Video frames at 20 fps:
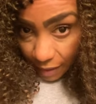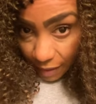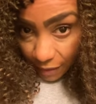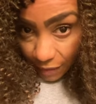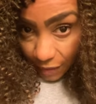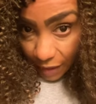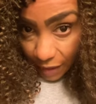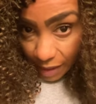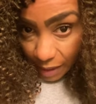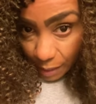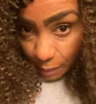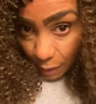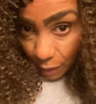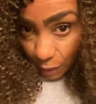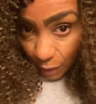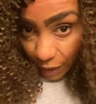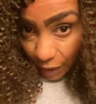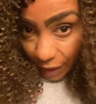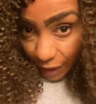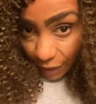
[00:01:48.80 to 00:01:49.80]
Fix some little
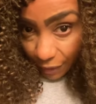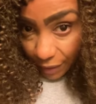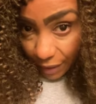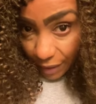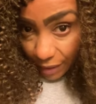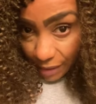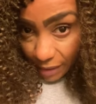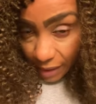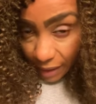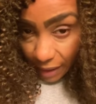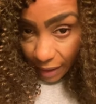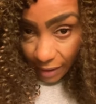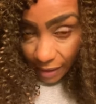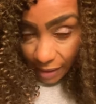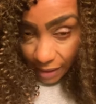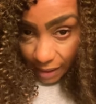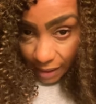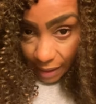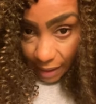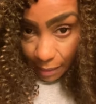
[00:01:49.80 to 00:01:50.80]
areas that I
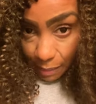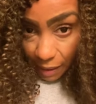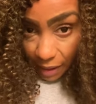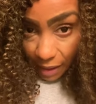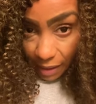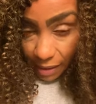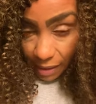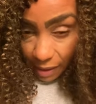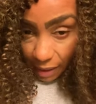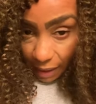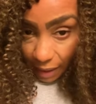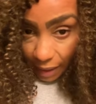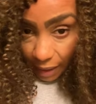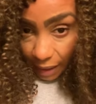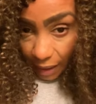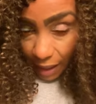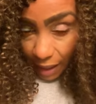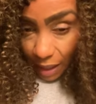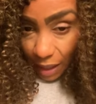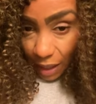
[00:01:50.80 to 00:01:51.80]
see, because, like,
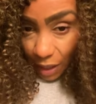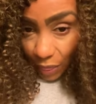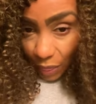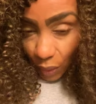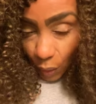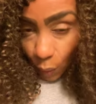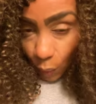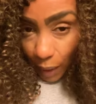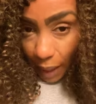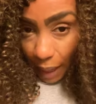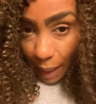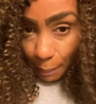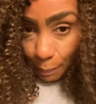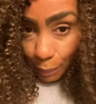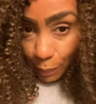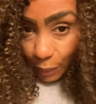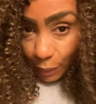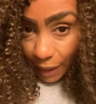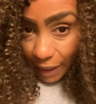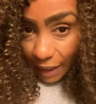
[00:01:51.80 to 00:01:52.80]
the way I
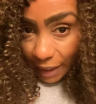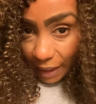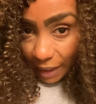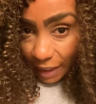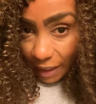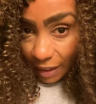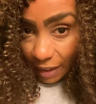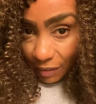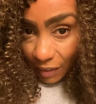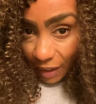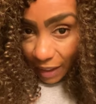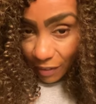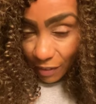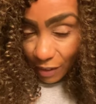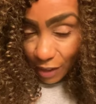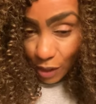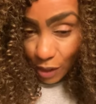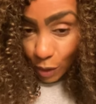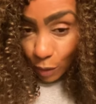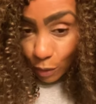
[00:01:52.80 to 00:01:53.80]
braided it, if I even
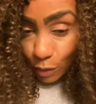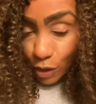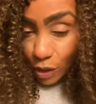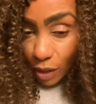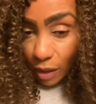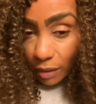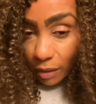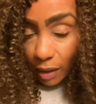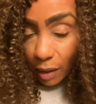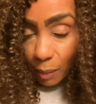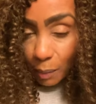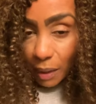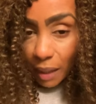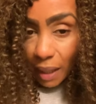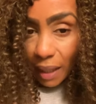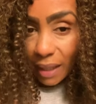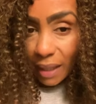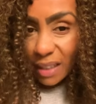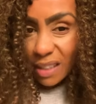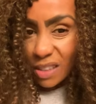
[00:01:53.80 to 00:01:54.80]
told y'all, y'all be
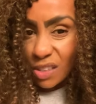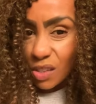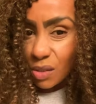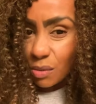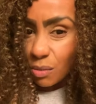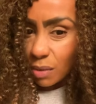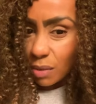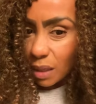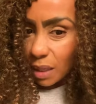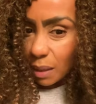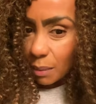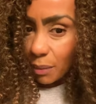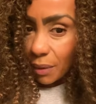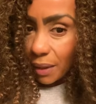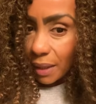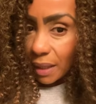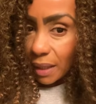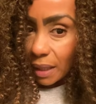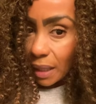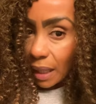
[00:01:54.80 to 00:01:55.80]
like, did you really
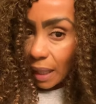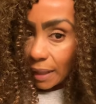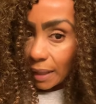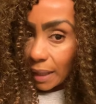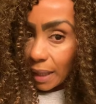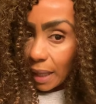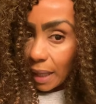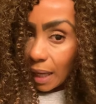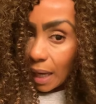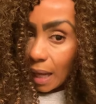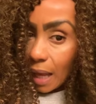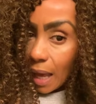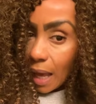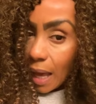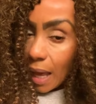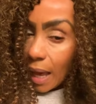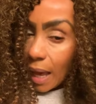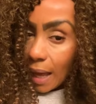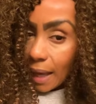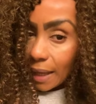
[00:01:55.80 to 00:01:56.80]
braid it like that?
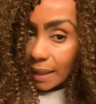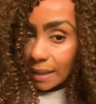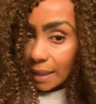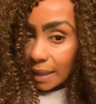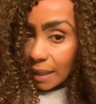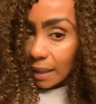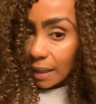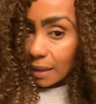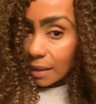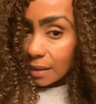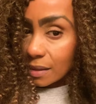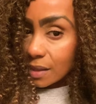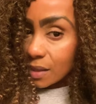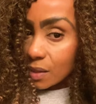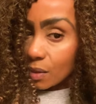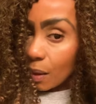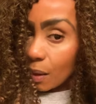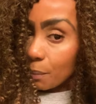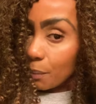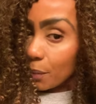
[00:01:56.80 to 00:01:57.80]
I did. So
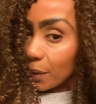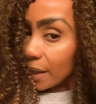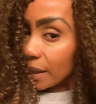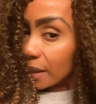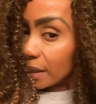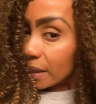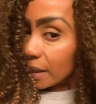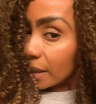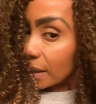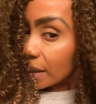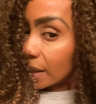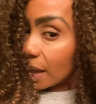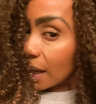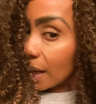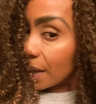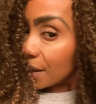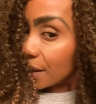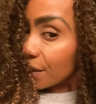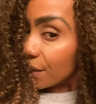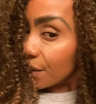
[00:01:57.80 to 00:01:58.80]
I braided it in a
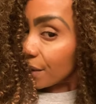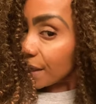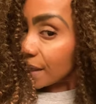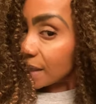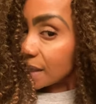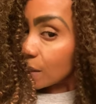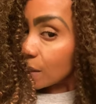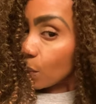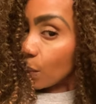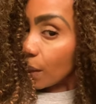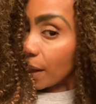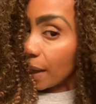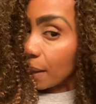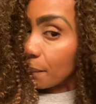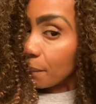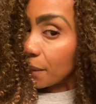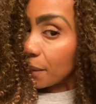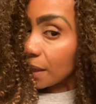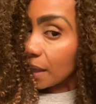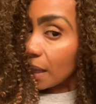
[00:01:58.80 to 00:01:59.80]
kind of crazy way,
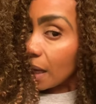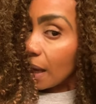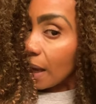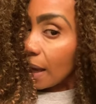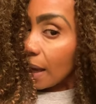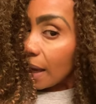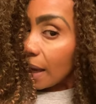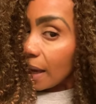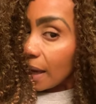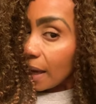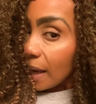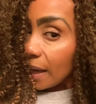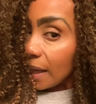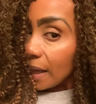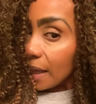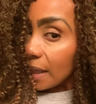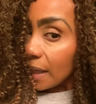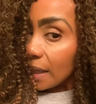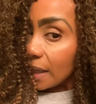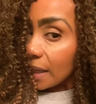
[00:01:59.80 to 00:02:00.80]
but
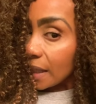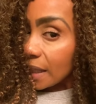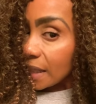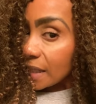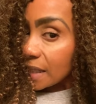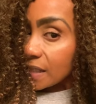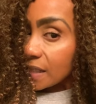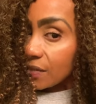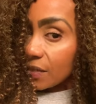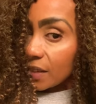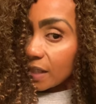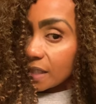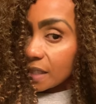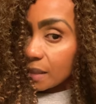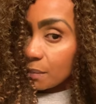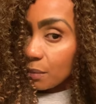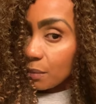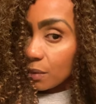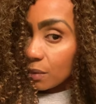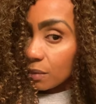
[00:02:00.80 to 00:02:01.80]
anything's
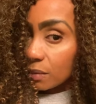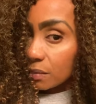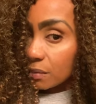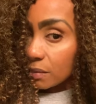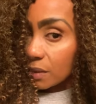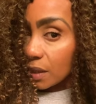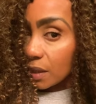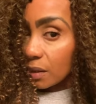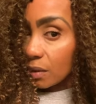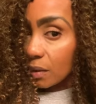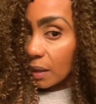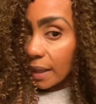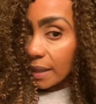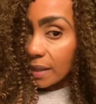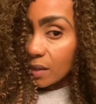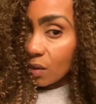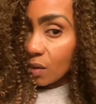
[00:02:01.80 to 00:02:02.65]
fixable, you know, like, so